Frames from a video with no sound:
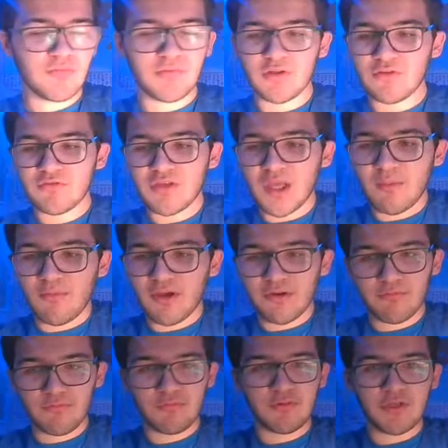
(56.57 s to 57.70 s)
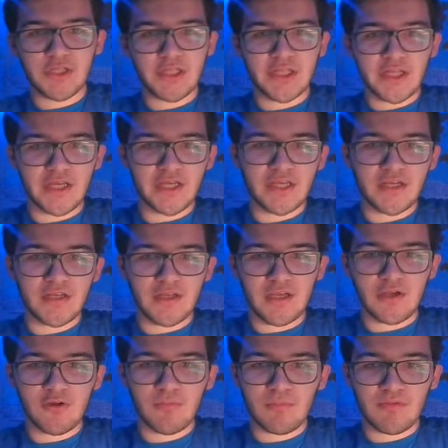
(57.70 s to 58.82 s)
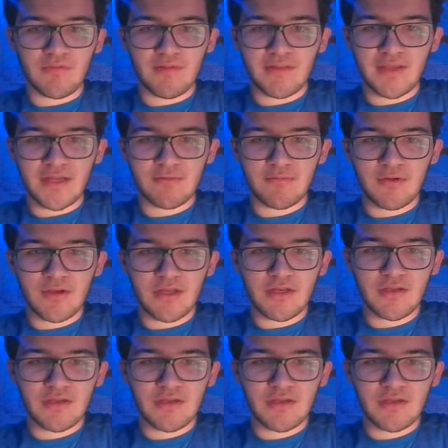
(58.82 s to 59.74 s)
but this game went really late. I couldn't believe how late it went.